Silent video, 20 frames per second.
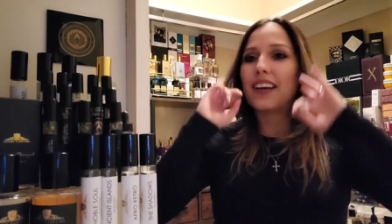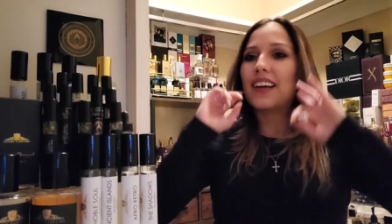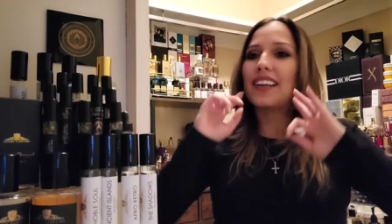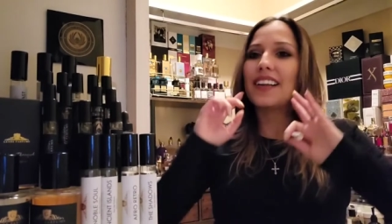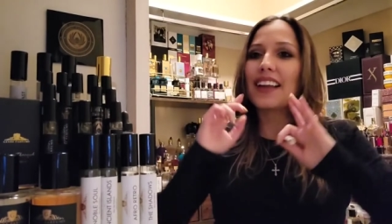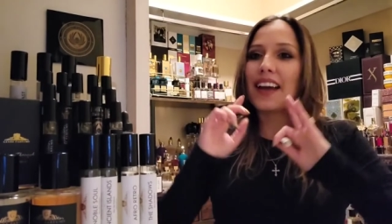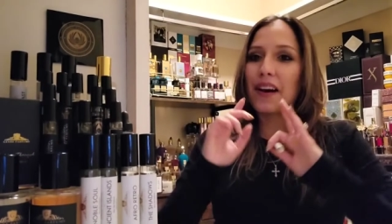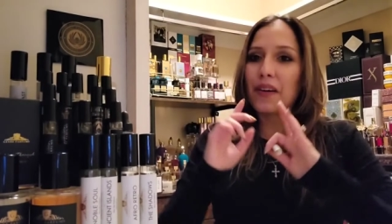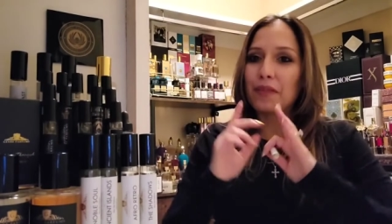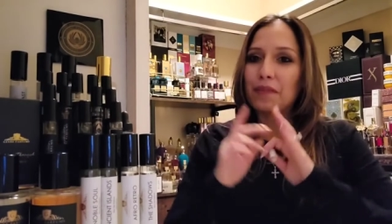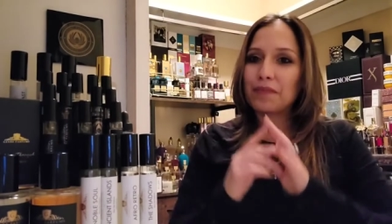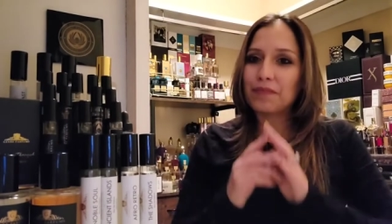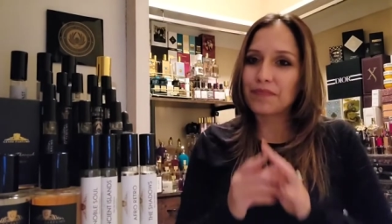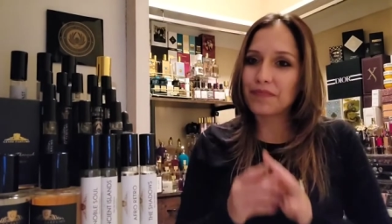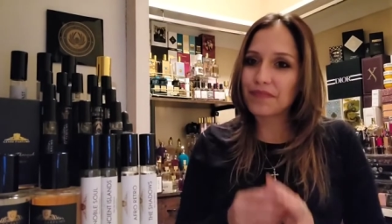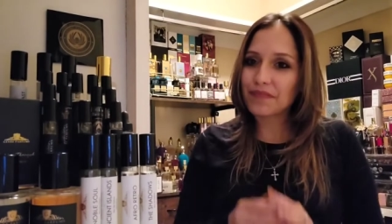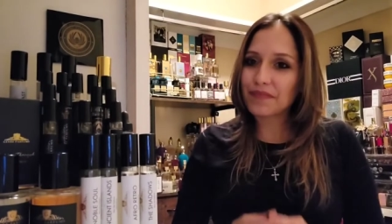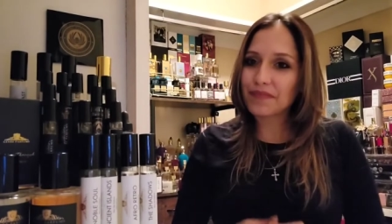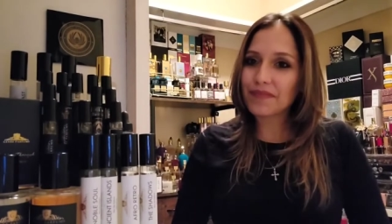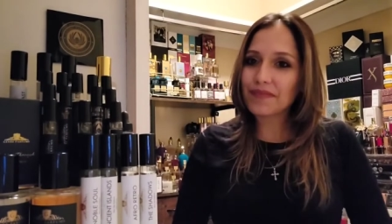Now,
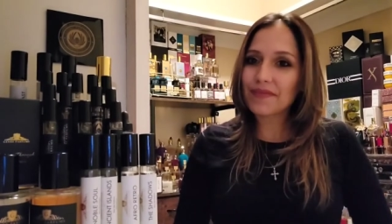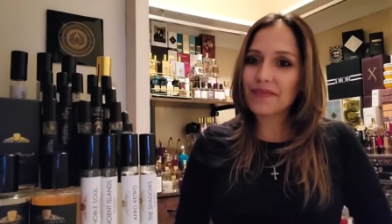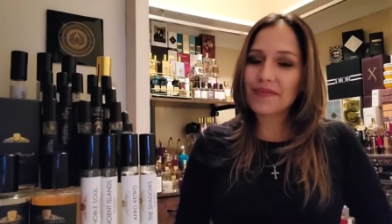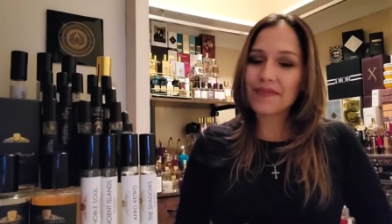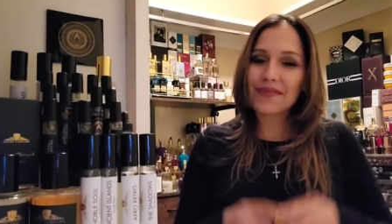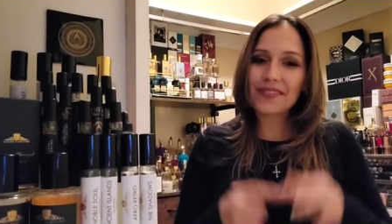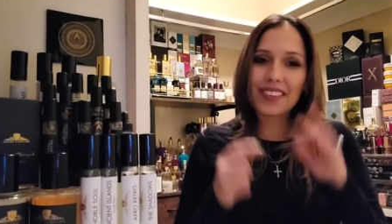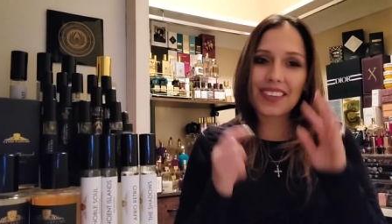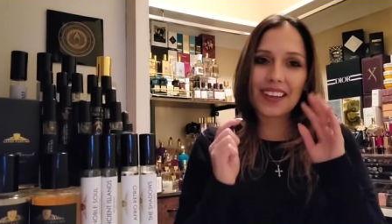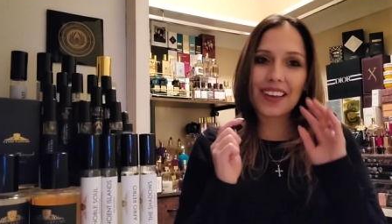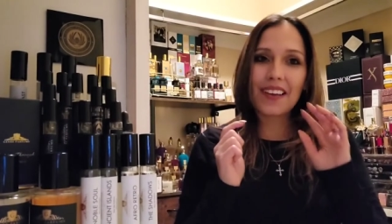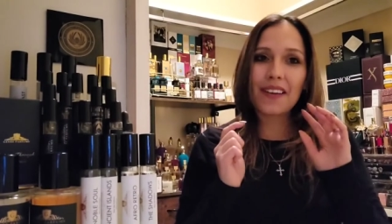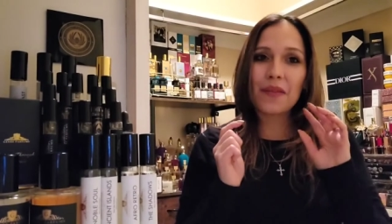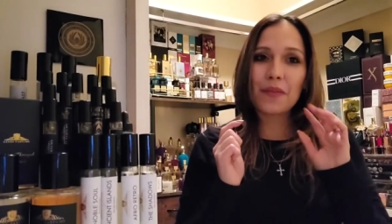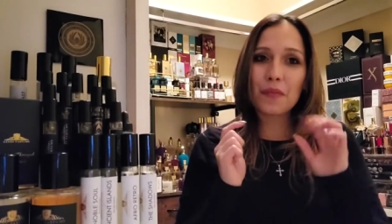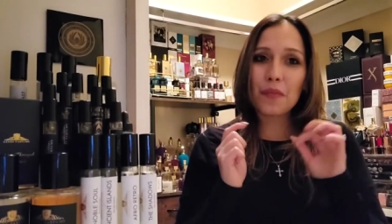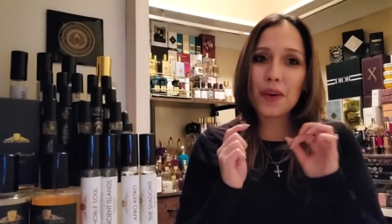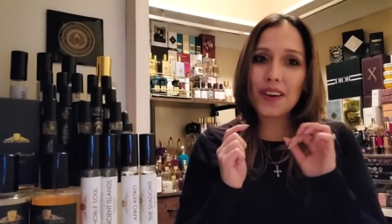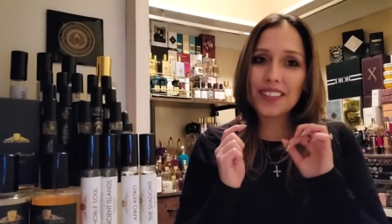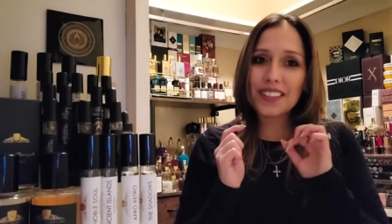
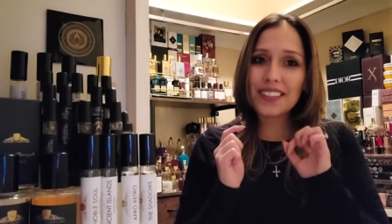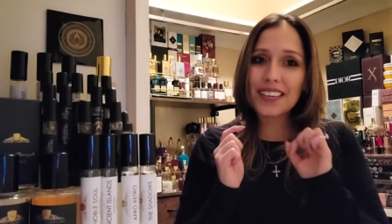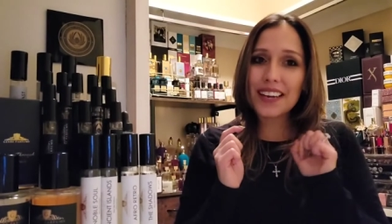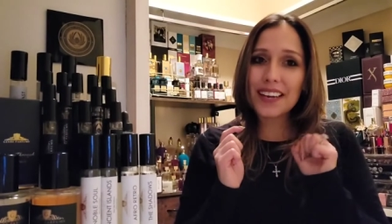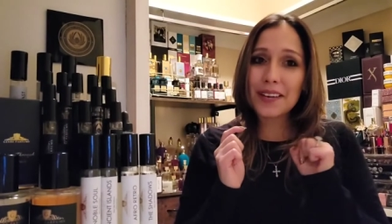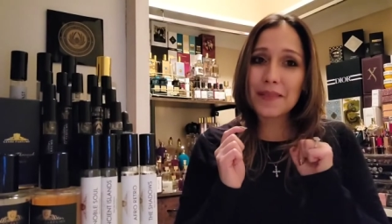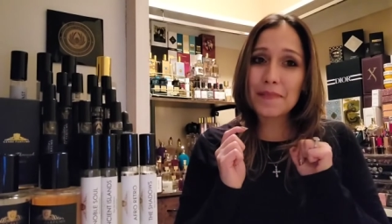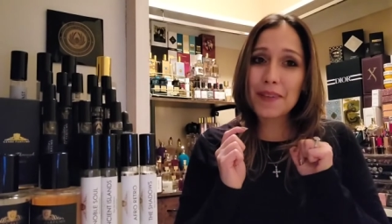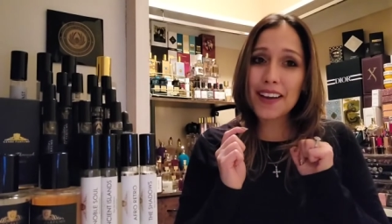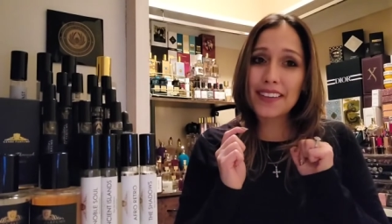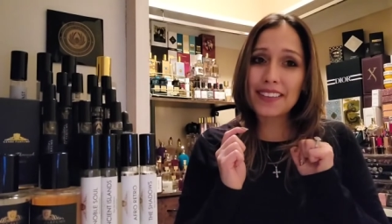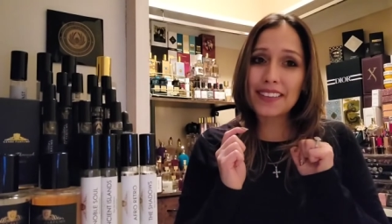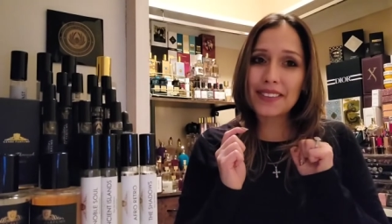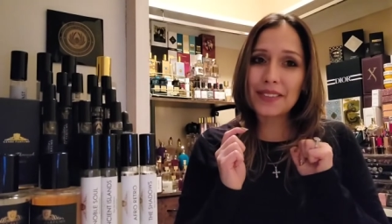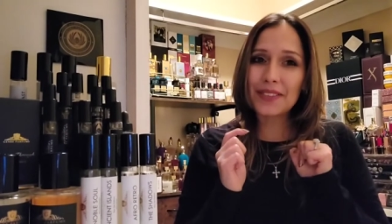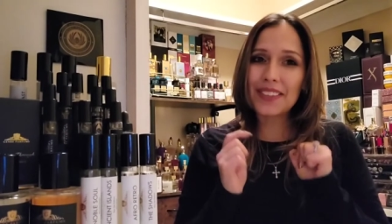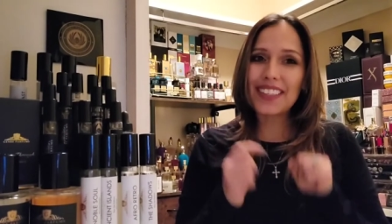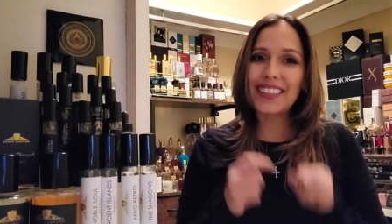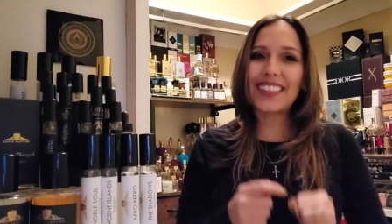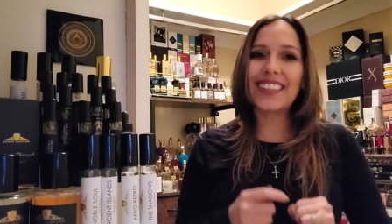what did I combine this with?